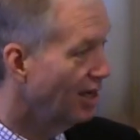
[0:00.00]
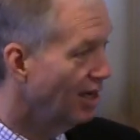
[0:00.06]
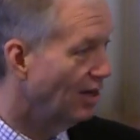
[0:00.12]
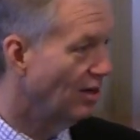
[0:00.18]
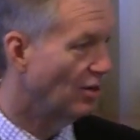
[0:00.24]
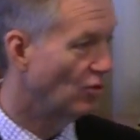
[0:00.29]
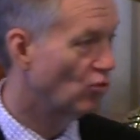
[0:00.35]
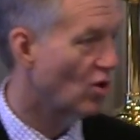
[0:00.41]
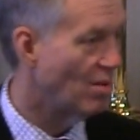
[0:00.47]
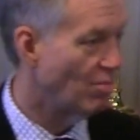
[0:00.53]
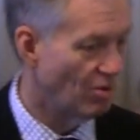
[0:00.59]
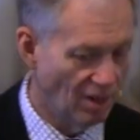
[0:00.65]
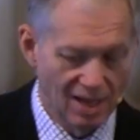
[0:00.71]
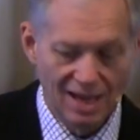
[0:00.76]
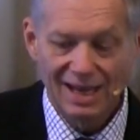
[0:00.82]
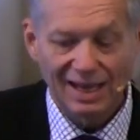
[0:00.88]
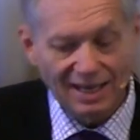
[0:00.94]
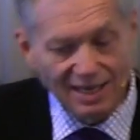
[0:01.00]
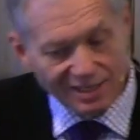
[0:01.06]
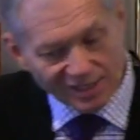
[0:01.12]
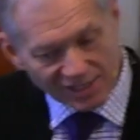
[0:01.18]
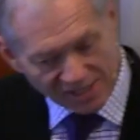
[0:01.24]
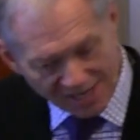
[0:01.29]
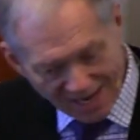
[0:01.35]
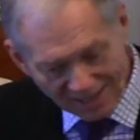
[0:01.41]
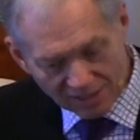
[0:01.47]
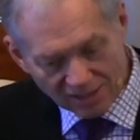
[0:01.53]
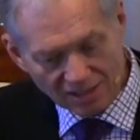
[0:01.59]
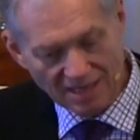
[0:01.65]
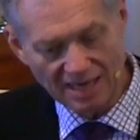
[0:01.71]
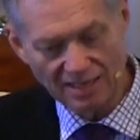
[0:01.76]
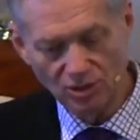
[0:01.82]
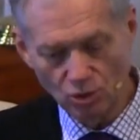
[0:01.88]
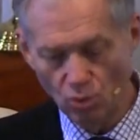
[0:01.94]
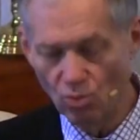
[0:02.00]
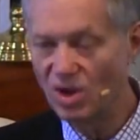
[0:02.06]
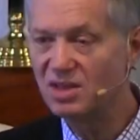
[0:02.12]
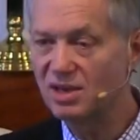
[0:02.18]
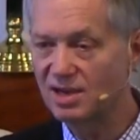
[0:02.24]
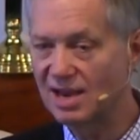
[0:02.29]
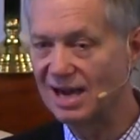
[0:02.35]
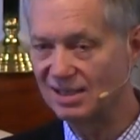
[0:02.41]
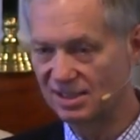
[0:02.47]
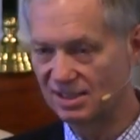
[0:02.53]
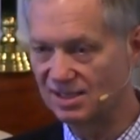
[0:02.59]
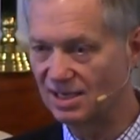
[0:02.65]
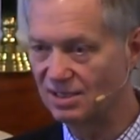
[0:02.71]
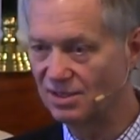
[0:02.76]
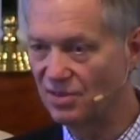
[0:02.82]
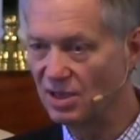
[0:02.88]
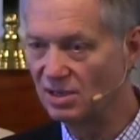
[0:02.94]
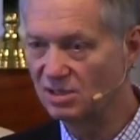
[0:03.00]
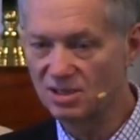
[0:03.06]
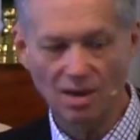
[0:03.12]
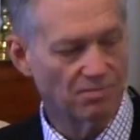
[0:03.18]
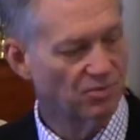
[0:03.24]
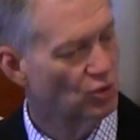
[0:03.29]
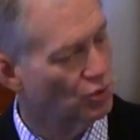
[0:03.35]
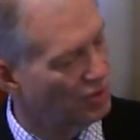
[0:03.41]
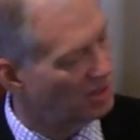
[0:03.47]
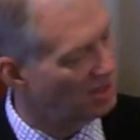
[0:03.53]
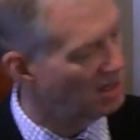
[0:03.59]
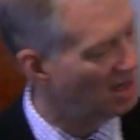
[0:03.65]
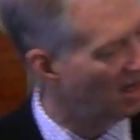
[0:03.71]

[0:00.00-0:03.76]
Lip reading: get into trouble. In a sense, that's the way that God set things up, so that the